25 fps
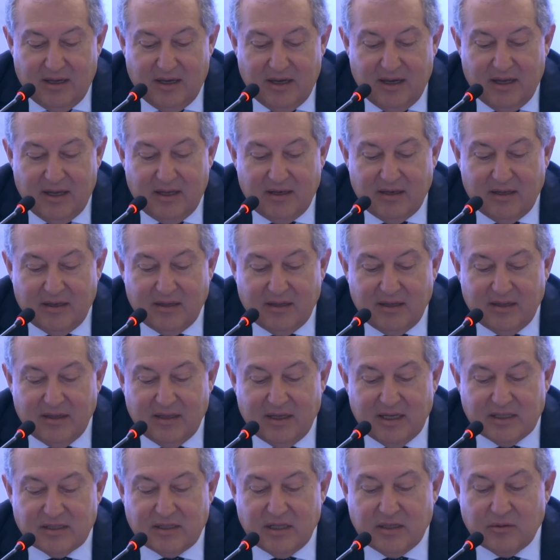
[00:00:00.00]
And
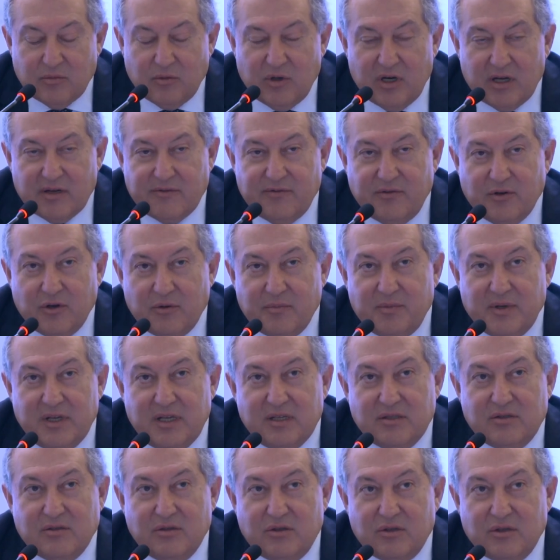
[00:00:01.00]
does it work for
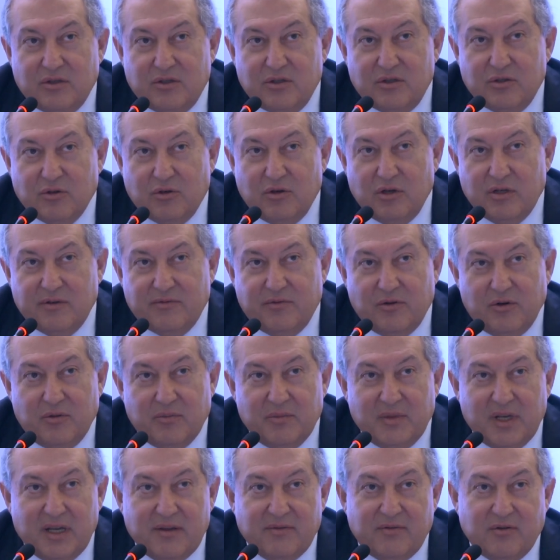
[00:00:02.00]
peace or short? For
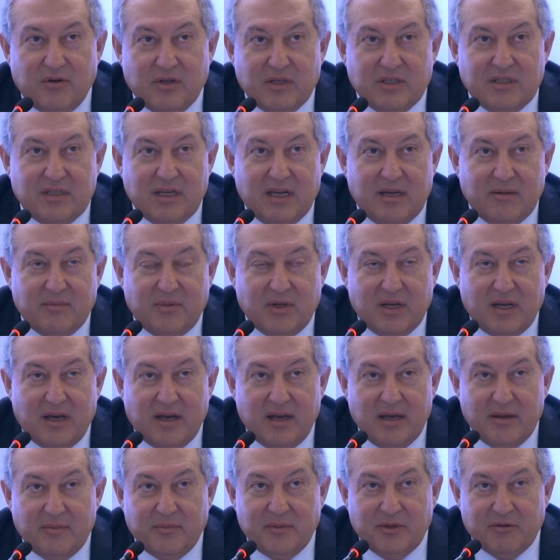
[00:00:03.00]
me, for example,
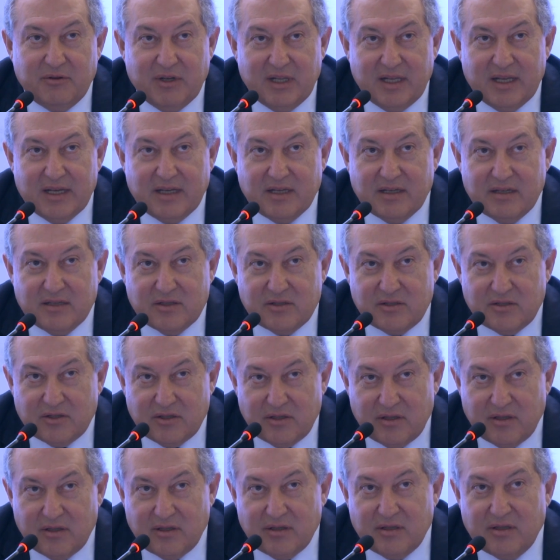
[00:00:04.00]
I am really
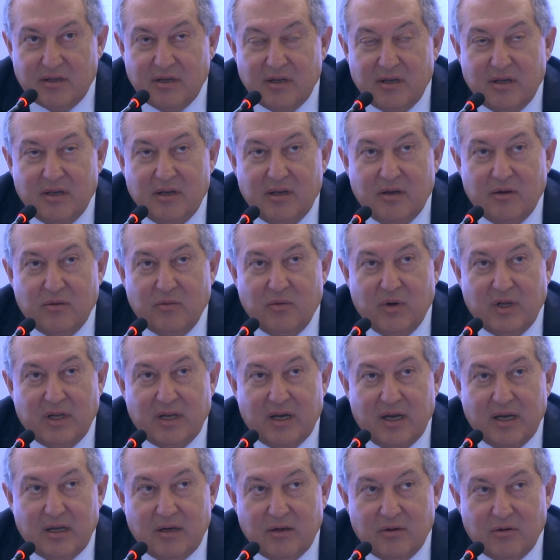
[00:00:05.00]
concerned when
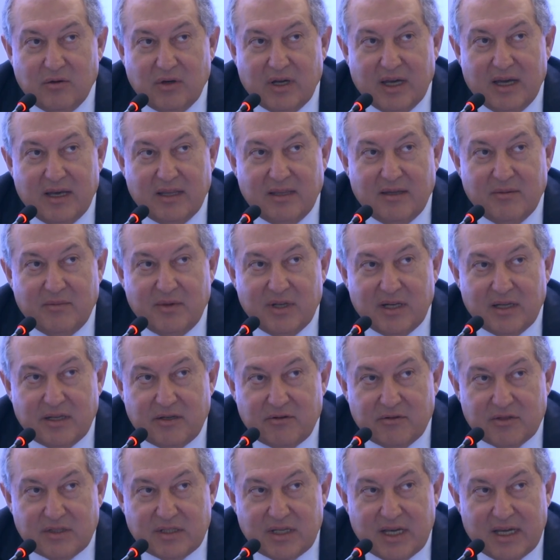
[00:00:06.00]
I look at the
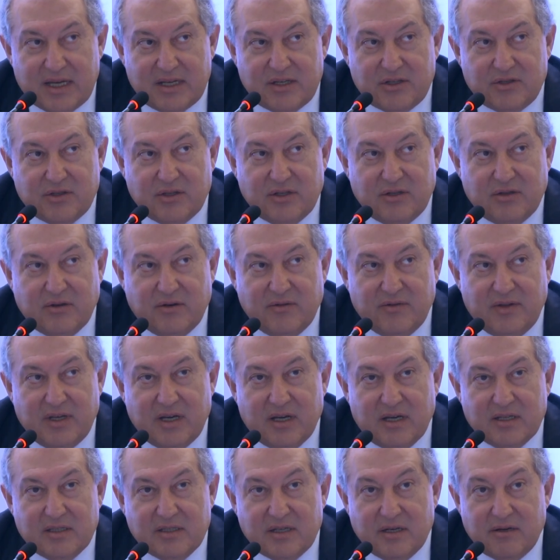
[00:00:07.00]
militarization of the
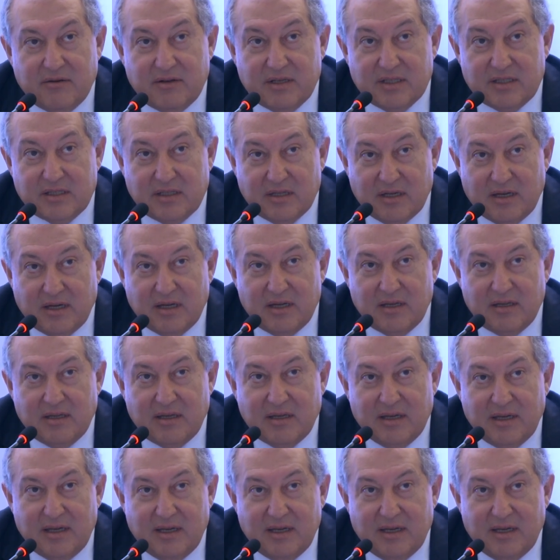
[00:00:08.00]
Azeri side,